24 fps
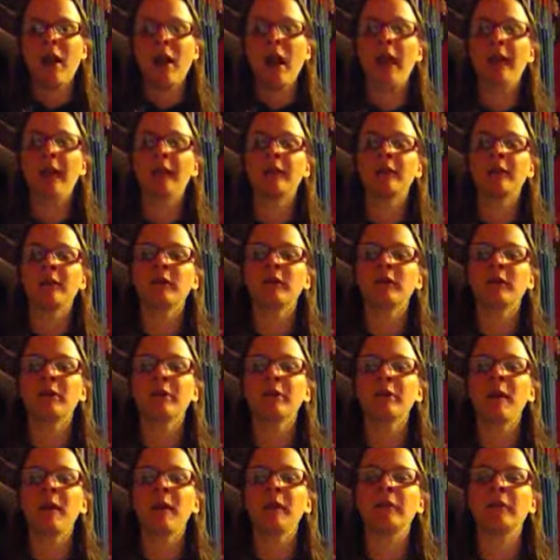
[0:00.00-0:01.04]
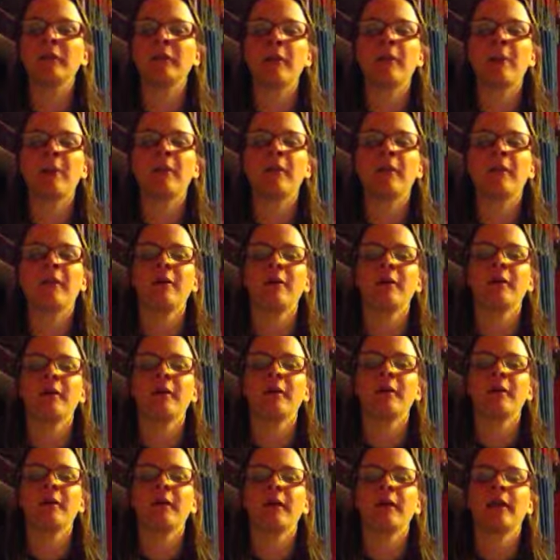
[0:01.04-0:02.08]
I could still watch Dumbo over and
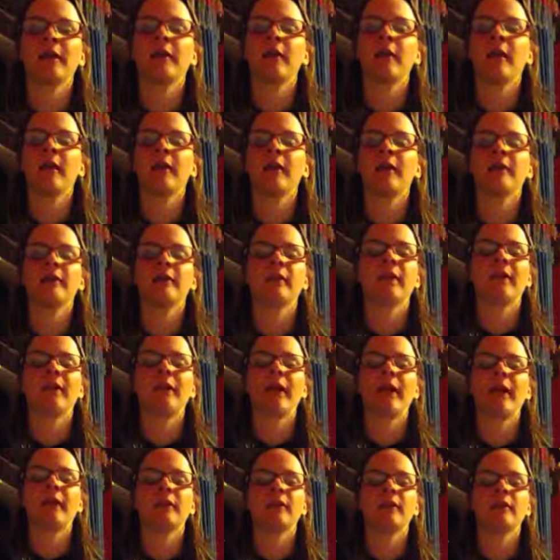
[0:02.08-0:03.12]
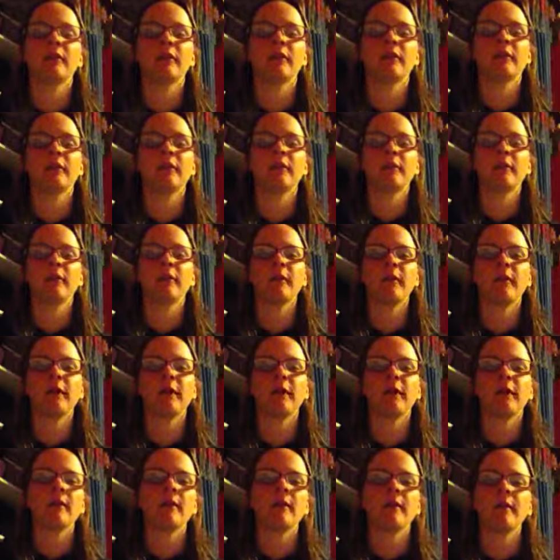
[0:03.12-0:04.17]
over again because, again, good
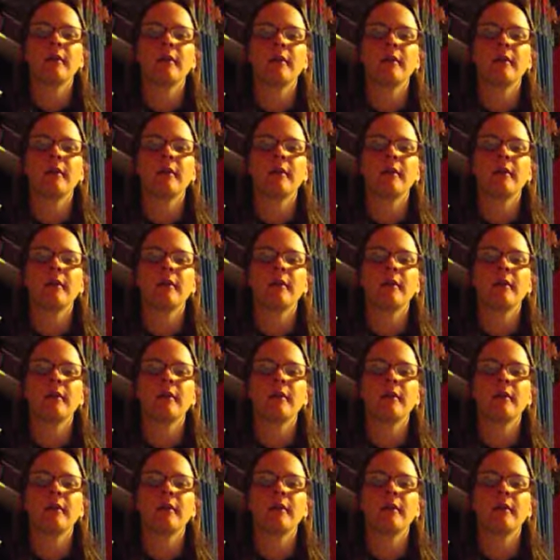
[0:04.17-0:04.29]
story,